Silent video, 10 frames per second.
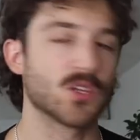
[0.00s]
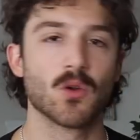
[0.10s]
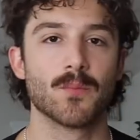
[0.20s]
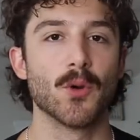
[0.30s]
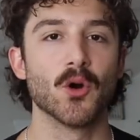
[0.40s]
they
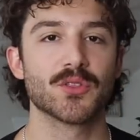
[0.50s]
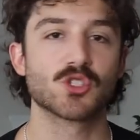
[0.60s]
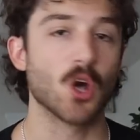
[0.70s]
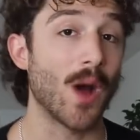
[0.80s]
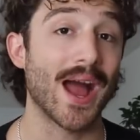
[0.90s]
were both
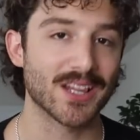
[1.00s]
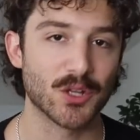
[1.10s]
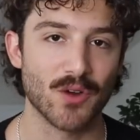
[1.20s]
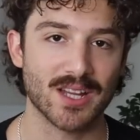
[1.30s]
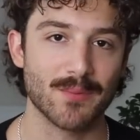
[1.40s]
so
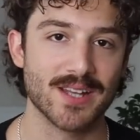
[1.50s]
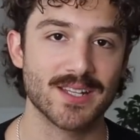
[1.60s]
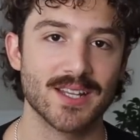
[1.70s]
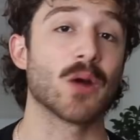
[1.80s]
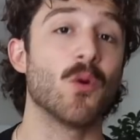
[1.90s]
highly
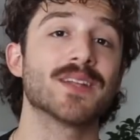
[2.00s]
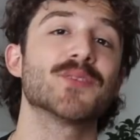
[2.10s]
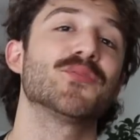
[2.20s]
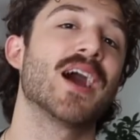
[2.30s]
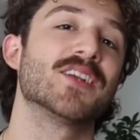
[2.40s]
recommended, and I wanted
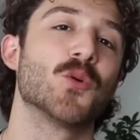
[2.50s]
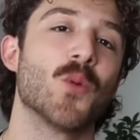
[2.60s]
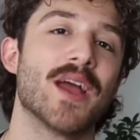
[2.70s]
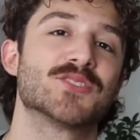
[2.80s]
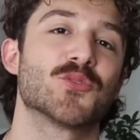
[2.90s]
to find a
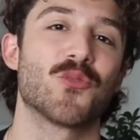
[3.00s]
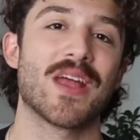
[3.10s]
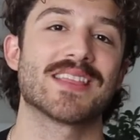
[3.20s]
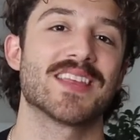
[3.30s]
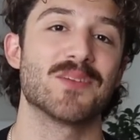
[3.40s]
way to
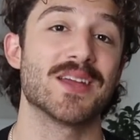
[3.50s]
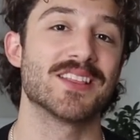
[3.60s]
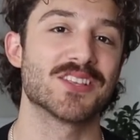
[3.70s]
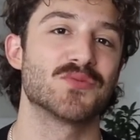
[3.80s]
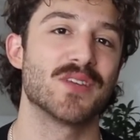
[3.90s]
rate them
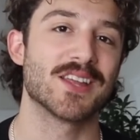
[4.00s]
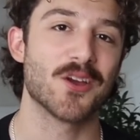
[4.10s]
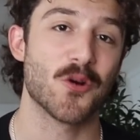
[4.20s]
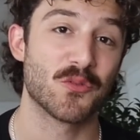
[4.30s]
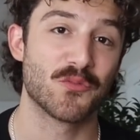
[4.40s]
in this
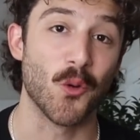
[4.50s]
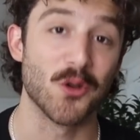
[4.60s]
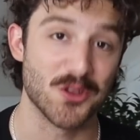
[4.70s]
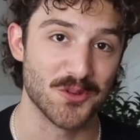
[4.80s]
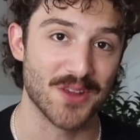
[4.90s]
video for you